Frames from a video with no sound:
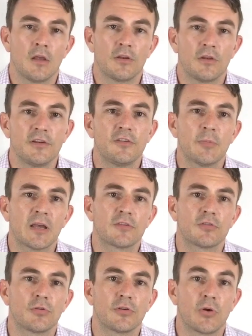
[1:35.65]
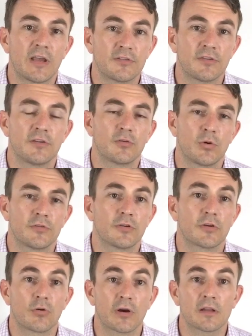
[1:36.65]
You need to make sure you answer this
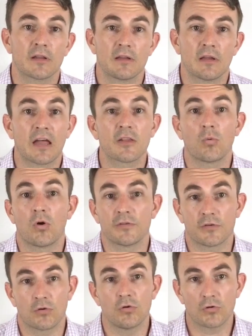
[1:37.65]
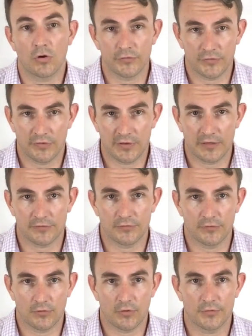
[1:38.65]
question correctly, otherwise it could cost you thousands
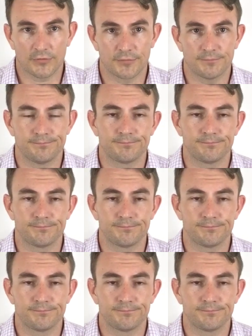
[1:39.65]
of dollars.